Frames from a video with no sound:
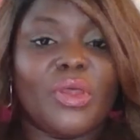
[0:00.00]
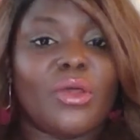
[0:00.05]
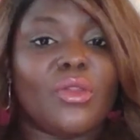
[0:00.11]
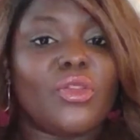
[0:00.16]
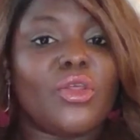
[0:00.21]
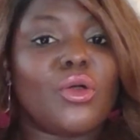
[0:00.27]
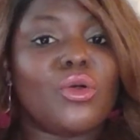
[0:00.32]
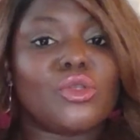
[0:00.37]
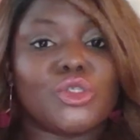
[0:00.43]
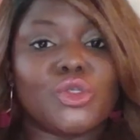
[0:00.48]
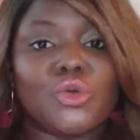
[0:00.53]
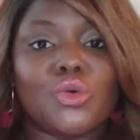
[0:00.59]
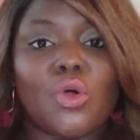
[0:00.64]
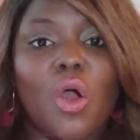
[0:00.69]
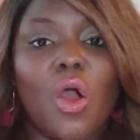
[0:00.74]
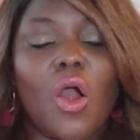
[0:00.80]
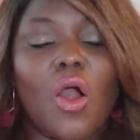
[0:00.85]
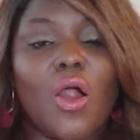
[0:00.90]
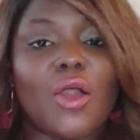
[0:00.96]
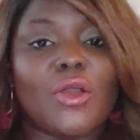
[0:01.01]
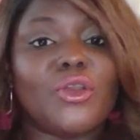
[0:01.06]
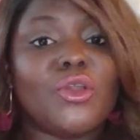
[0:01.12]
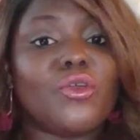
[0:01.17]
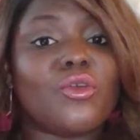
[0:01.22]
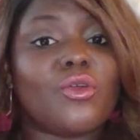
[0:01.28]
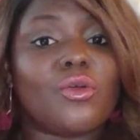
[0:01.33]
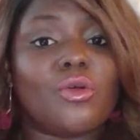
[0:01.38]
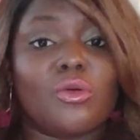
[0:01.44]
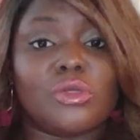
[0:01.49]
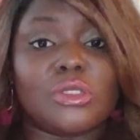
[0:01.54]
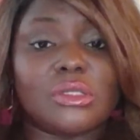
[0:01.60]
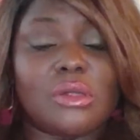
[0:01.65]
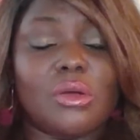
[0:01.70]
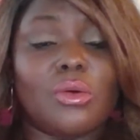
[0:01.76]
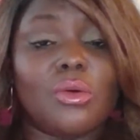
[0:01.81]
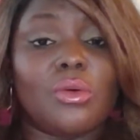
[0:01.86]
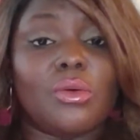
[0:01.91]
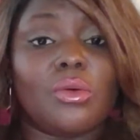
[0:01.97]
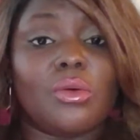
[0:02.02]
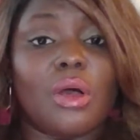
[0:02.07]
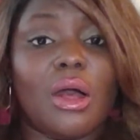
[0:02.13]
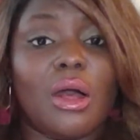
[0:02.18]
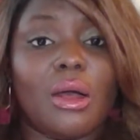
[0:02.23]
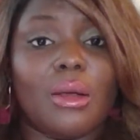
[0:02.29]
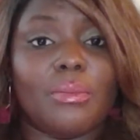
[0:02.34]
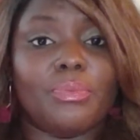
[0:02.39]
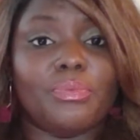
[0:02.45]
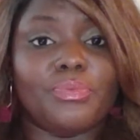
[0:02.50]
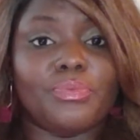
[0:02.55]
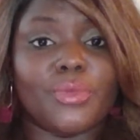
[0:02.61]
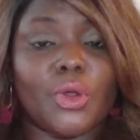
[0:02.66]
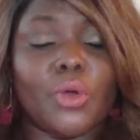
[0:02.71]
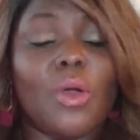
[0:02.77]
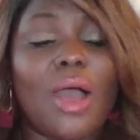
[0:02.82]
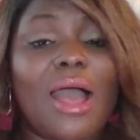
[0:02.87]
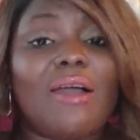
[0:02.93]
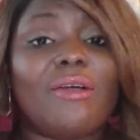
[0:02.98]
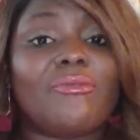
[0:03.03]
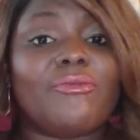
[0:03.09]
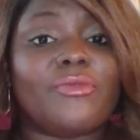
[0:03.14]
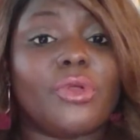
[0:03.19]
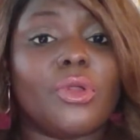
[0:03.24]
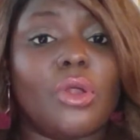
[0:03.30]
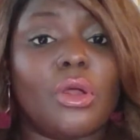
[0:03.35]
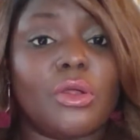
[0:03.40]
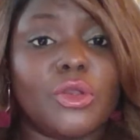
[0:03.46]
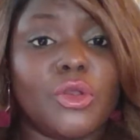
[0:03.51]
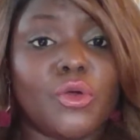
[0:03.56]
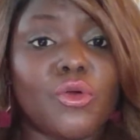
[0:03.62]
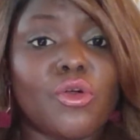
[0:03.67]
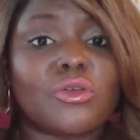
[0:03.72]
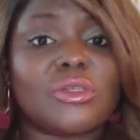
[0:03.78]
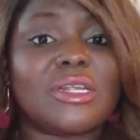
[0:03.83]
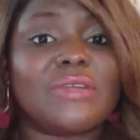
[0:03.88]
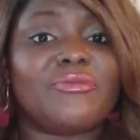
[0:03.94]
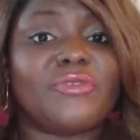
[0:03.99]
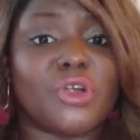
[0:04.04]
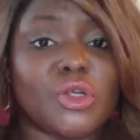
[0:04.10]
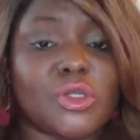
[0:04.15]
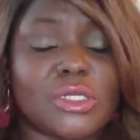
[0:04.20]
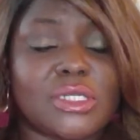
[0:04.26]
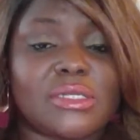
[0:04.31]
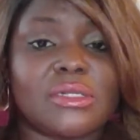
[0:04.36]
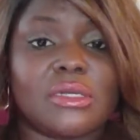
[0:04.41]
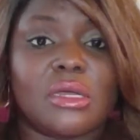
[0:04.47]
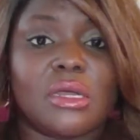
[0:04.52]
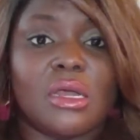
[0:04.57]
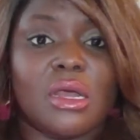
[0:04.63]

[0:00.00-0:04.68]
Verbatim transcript: those who are neuro- who who um, who have neurodiverse